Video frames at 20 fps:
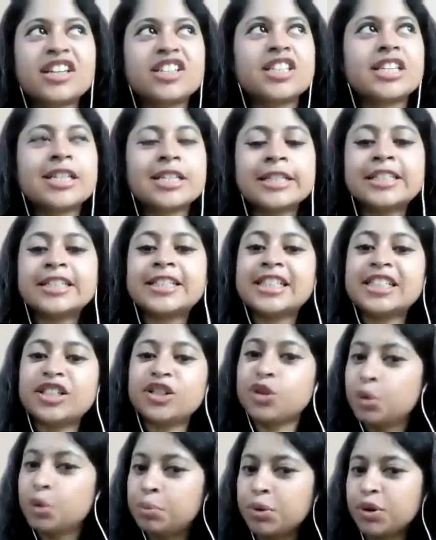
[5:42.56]
actually consider
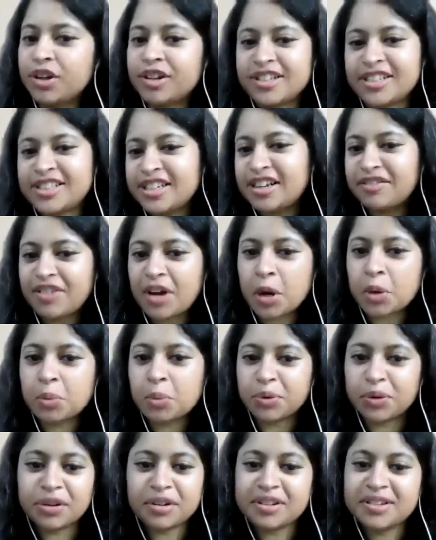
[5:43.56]
your book a self
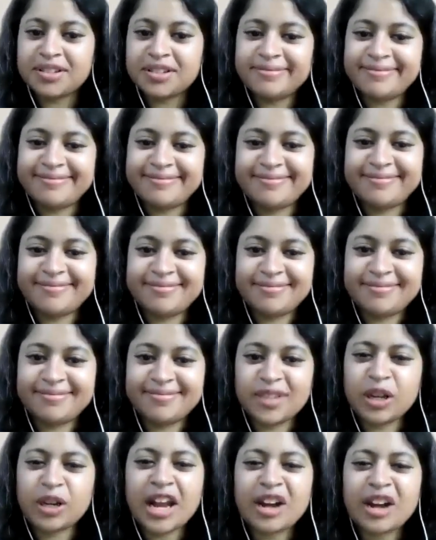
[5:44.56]
help book?
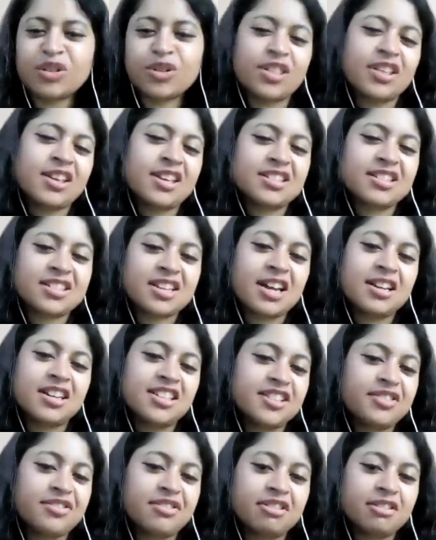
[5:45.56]
And how do you think it's kind of
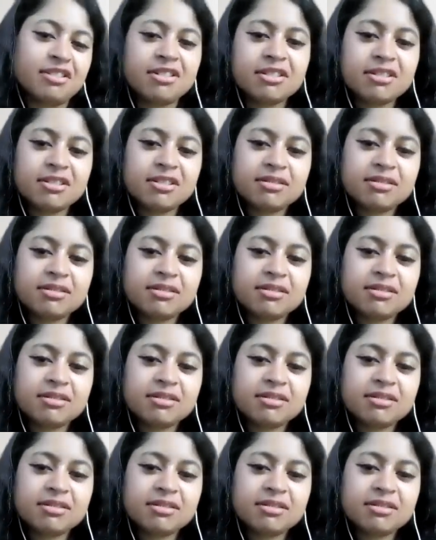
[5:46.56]
different?